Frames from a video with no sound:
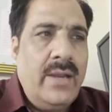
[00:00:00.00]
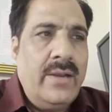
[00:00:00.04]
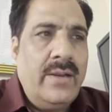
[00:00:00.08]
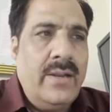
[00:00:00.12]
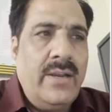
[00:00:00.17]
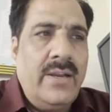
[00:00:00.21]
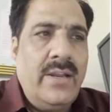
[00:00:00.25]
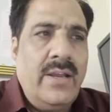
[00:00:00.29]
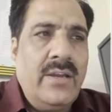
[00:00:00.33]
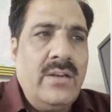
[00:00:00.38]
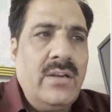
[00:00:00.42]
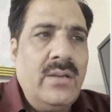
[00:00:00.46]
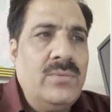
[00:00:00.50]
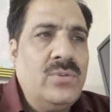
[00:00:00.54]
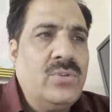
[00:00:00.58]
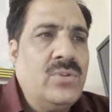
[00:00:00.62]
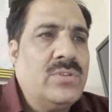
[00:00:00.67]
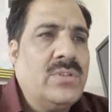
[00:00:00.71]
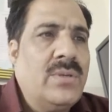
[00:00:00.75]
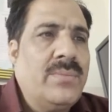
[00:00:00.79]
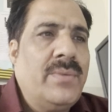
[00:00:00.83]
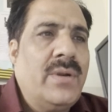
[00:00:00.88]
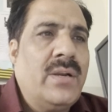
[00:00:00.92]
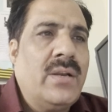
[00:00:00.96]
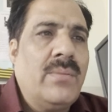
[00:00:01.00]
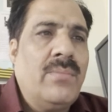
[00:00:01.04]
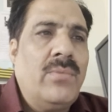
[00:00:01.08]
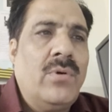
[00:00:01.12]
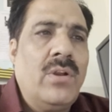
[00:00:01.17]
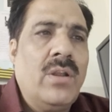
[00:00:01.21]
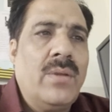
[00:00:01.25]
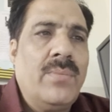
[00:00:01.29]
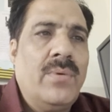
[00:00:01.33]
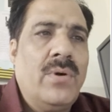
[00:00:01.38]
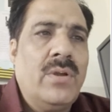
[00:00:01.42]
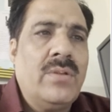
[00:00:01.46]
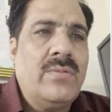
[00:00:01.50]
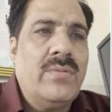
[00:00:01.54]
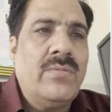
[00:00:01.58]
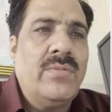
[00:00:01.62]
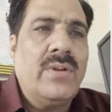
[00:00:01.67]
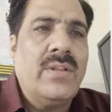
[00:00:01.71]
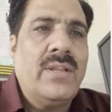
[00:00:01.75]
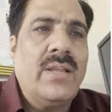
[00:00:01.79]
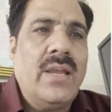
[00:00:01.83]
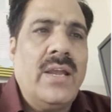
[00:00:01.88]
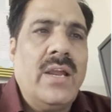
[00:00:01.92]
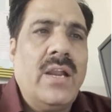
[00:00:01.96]
The diagram shows a metabolic pathway
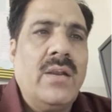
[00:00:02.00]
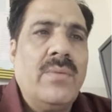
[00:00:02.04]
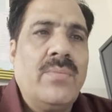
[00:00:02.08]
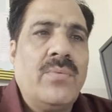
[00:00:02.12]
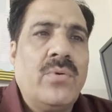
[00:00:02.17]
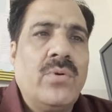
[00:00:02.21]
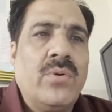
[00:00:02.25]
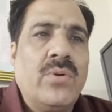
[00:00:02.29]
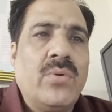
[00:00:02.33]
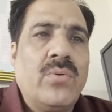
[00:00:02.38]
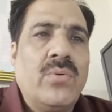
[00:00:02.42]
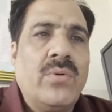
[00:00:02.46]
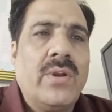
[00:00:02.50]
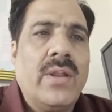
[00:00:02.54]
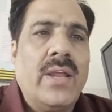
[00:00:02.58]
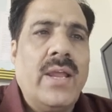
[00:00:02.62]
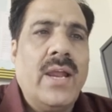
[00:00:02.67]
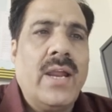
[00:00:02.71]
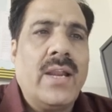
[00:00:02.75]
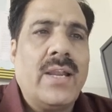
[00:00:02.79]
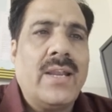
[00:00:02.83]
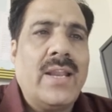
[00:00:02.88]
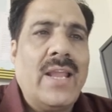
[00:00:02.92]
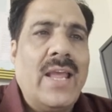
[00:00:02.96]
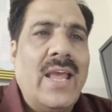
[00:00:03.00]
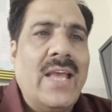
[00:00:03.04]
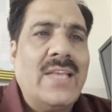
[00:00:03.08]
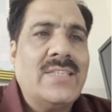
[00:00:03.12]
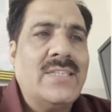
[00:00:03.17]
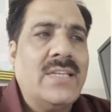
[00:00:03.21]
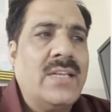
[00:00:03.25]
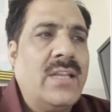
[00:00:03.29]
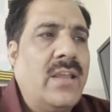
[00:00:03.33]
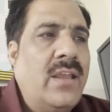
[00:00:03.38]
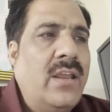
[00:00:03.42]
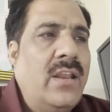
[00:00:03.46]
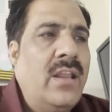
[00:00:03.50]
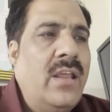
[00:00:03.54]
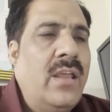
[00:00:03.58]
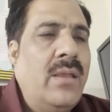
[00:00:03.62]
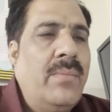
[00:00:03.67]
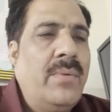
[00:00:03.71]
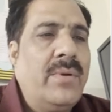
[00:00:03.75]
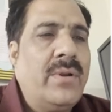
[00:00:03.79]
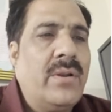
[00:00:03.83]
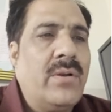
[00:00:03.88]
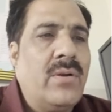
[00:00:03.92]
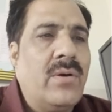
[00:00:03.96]
where the end product could act as an
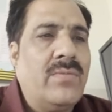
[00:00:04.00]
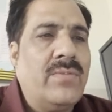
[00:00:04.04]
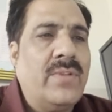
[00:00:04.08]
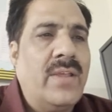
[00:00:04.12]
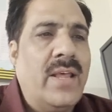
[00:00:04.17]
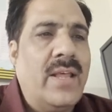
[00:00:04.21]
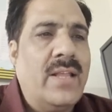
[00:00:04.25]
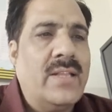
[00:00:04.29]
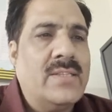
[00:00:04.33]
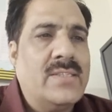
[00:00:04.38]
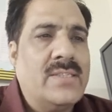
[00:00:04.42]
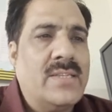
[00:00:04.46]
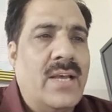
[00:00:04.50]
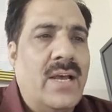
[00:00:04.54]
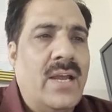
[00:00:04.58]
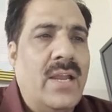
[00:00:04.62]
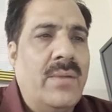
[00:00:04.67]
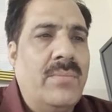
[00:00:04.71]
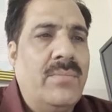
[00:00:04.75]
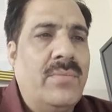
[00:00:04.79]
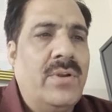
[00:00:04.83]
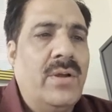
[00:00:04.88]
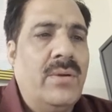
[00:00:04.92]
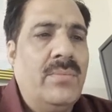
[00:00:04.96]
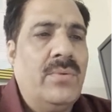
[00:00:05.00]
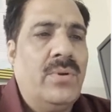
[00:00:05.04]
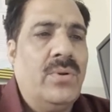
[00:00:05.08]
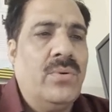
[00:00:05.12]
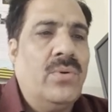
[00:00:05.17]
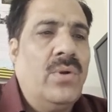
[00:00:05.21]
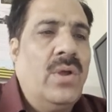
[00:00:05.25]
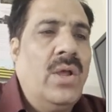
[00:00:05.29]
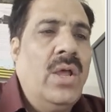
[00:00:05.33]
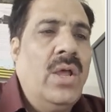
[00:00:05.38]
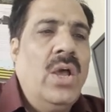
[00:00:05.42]
inhibitor of the enzyme W.